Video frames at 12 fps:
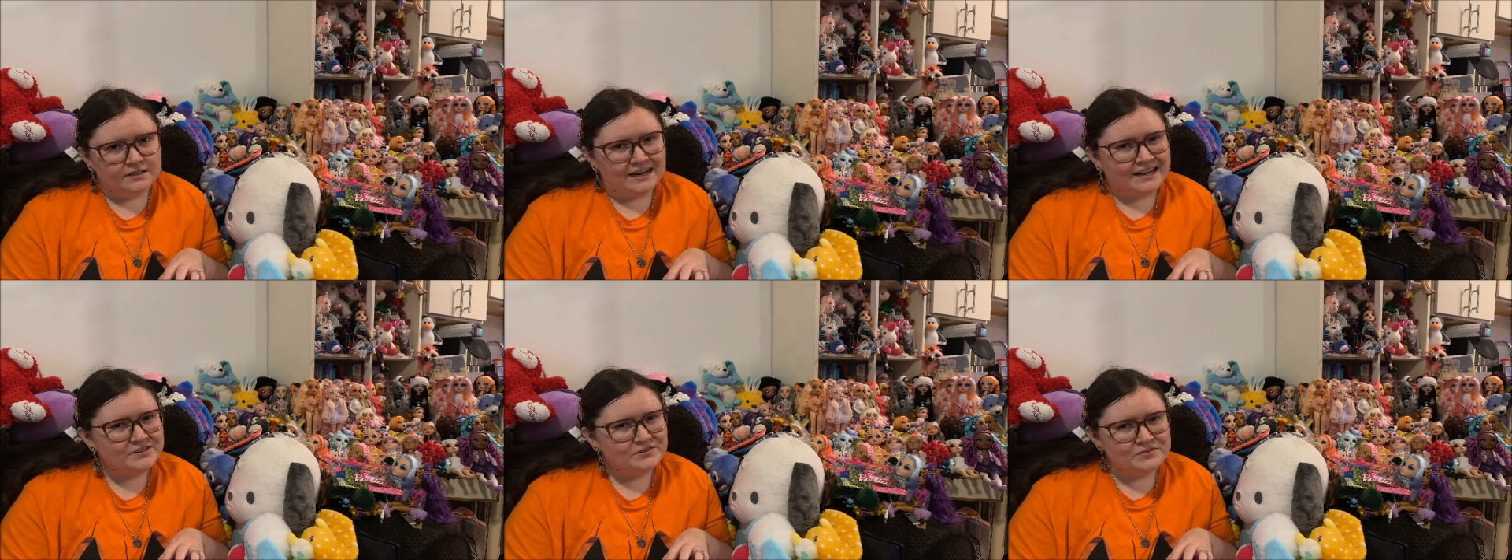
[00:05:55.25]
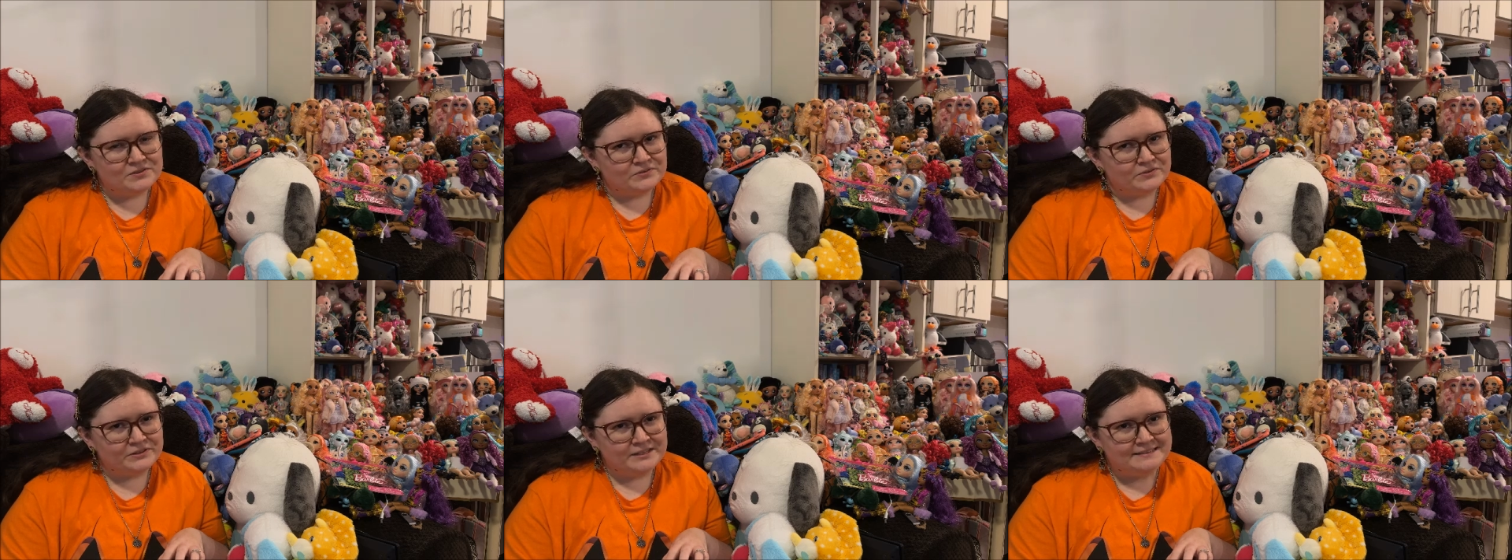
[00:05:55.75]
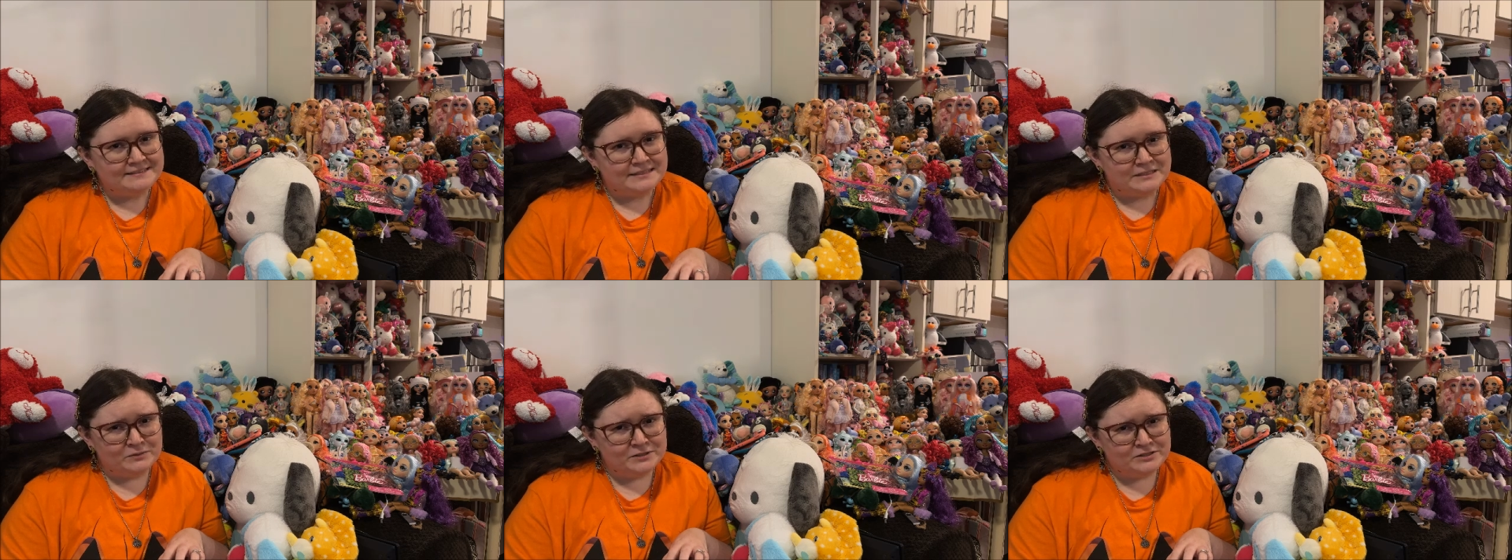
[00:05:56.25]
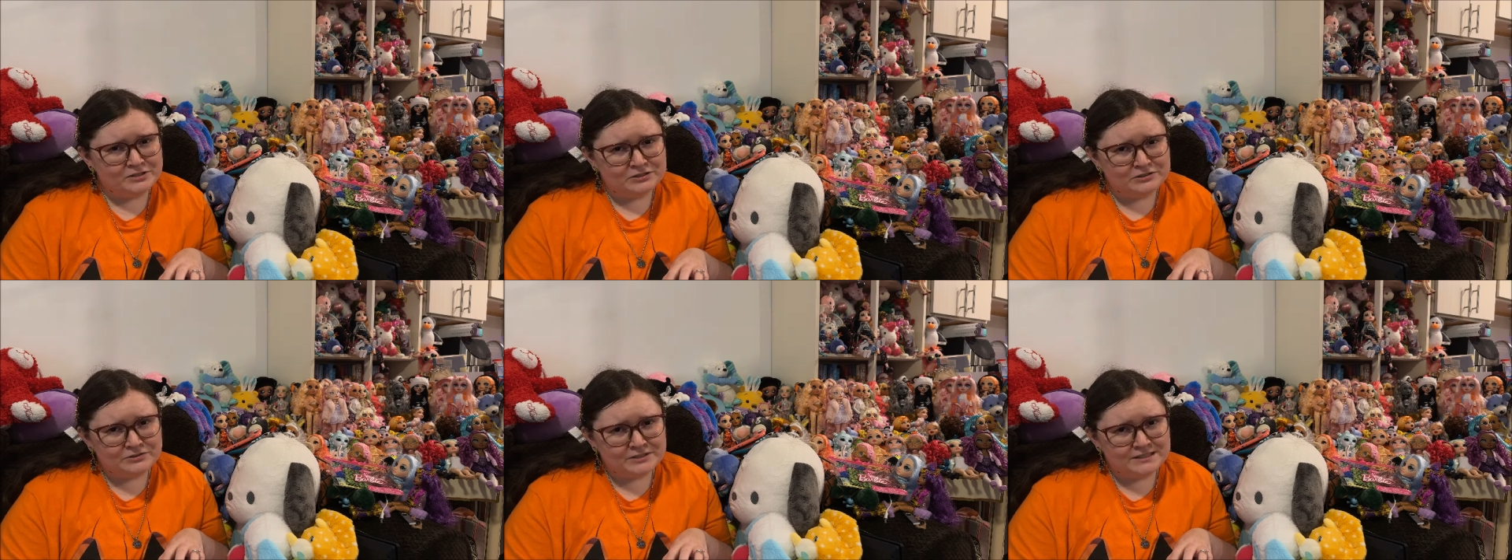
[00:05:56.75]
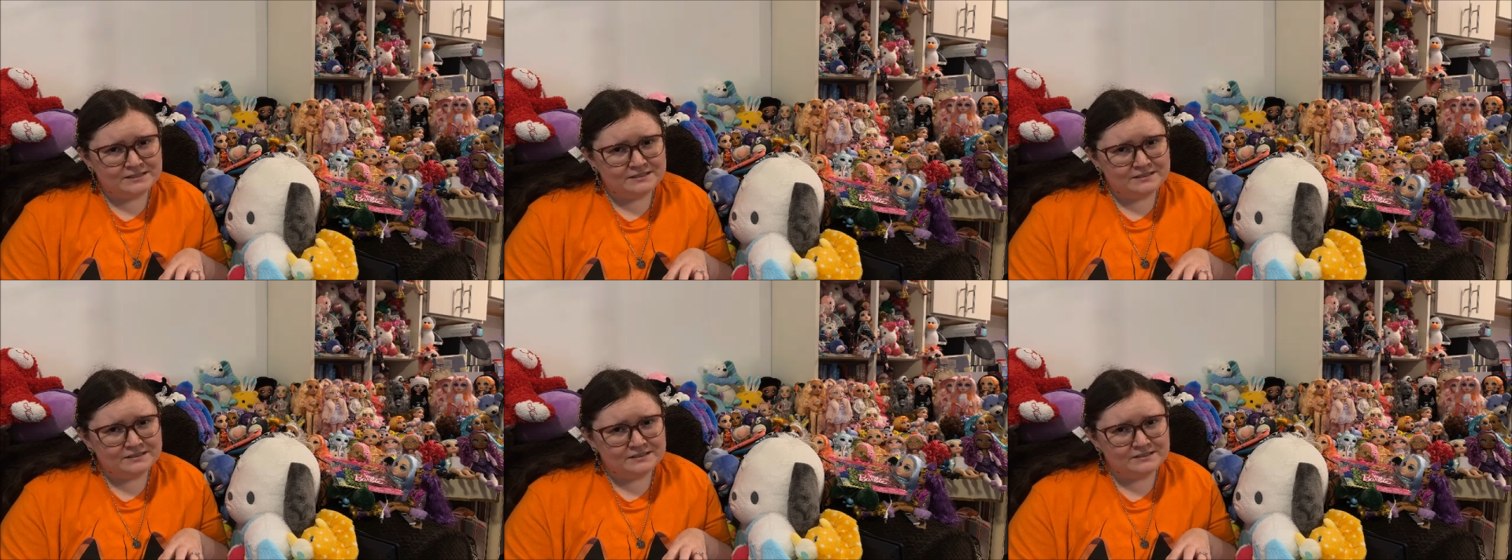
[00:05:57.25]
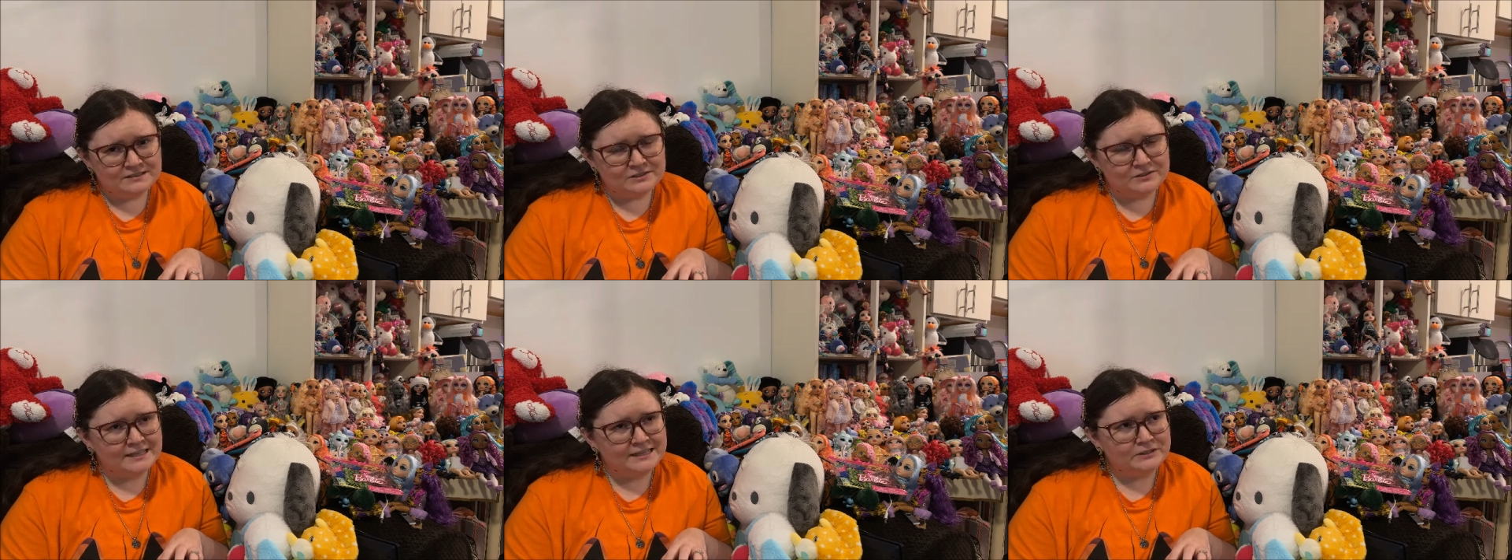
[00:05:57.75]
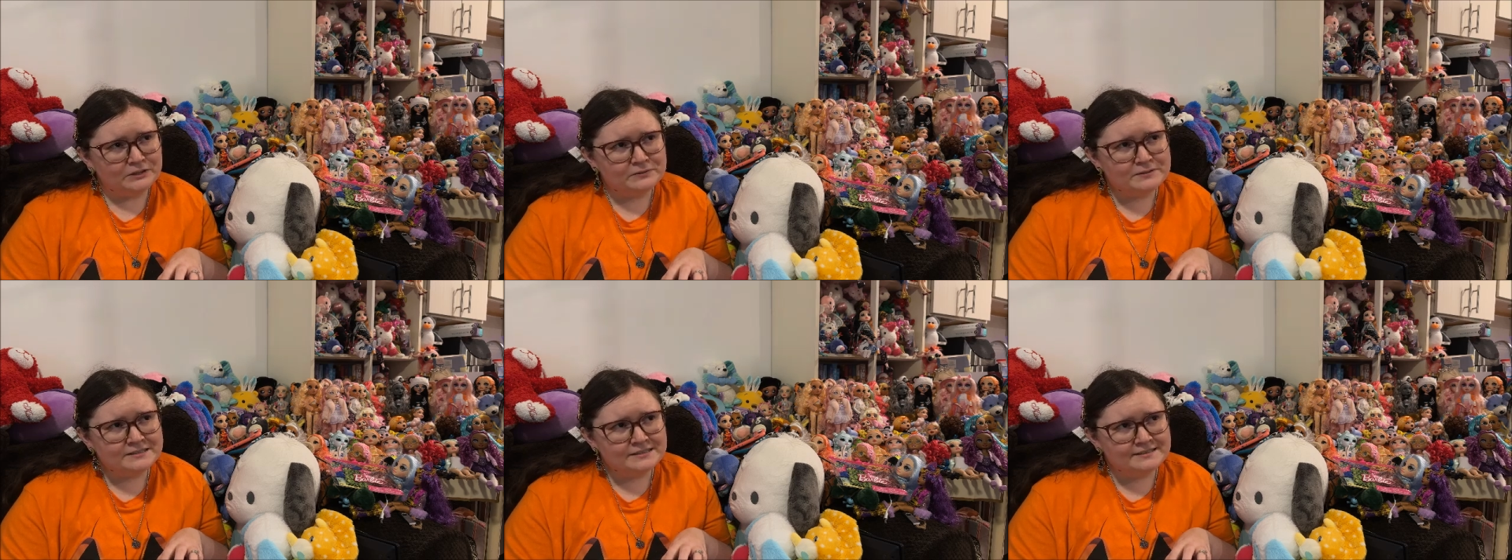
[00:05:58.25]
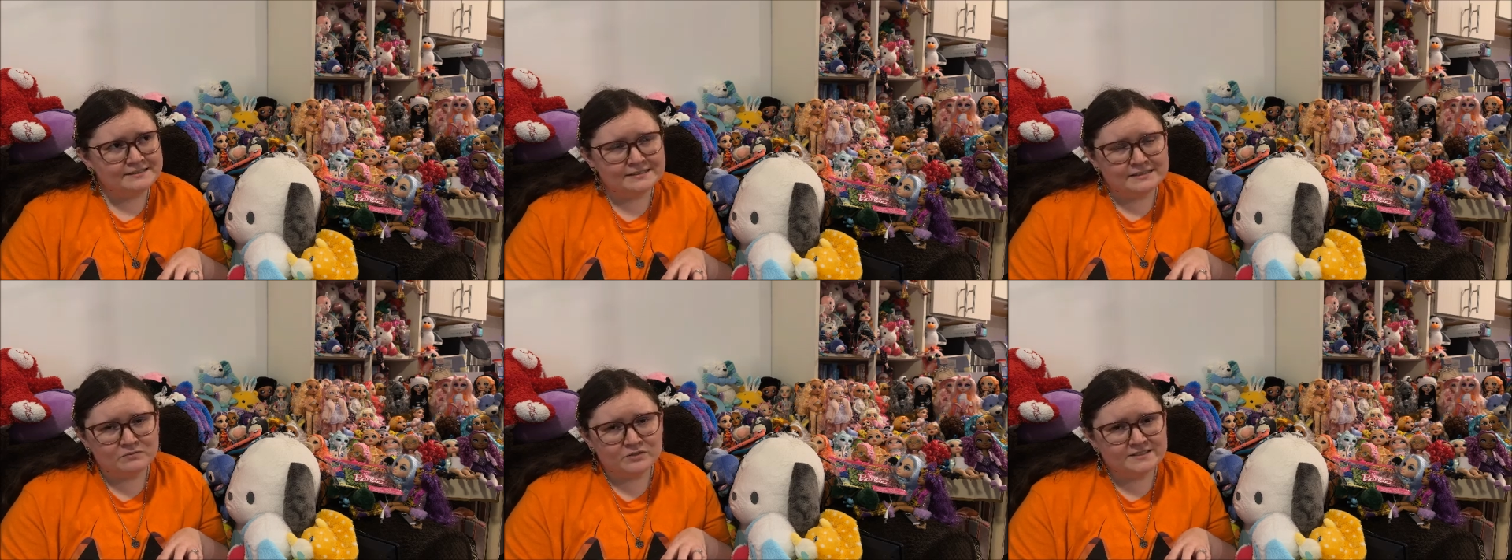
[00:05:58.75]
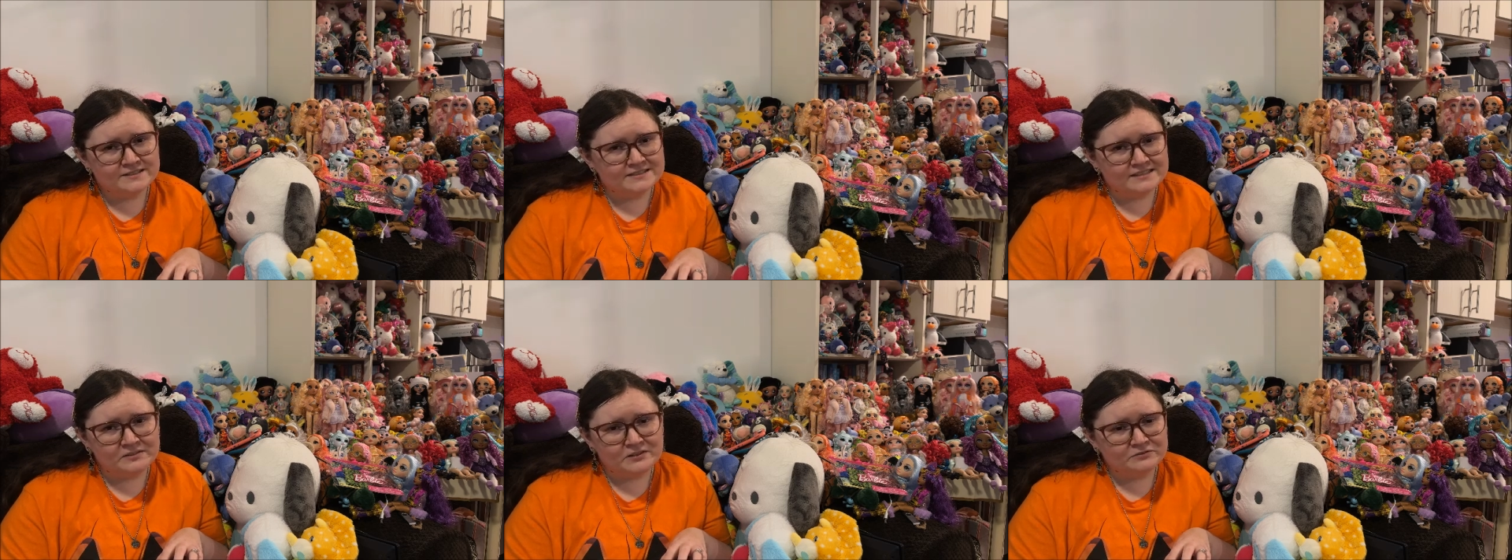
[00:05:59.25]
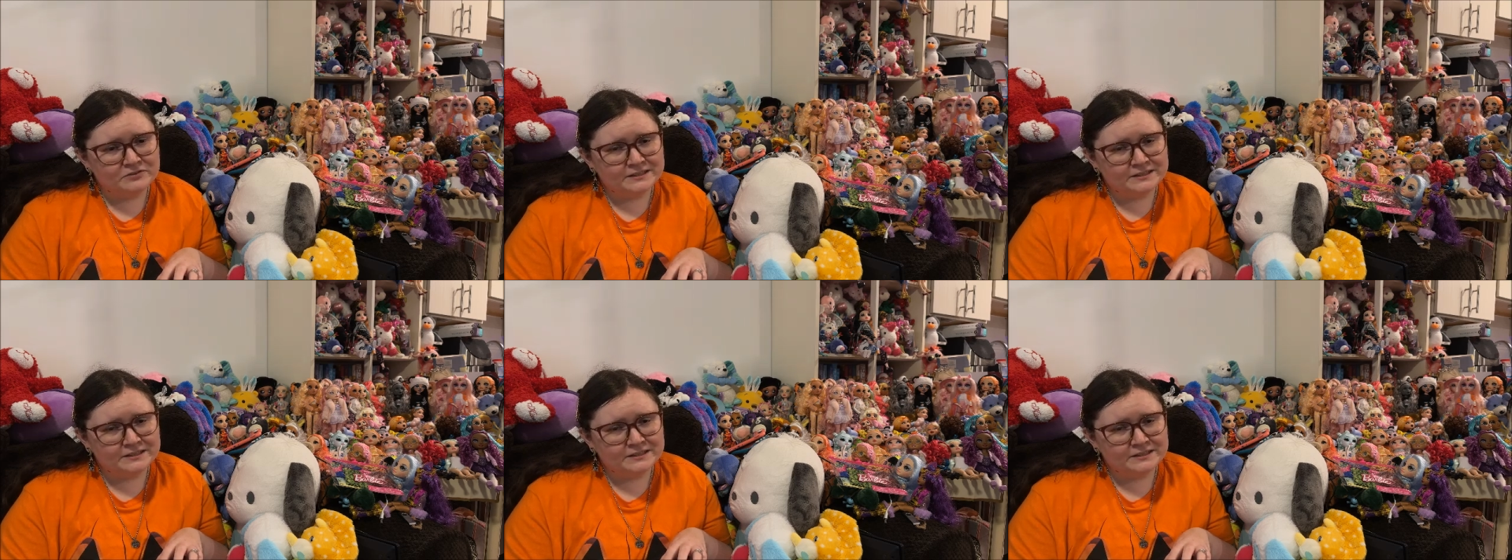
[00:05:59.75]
I don't know, they're like demon children. They're like ghostly demons. They look very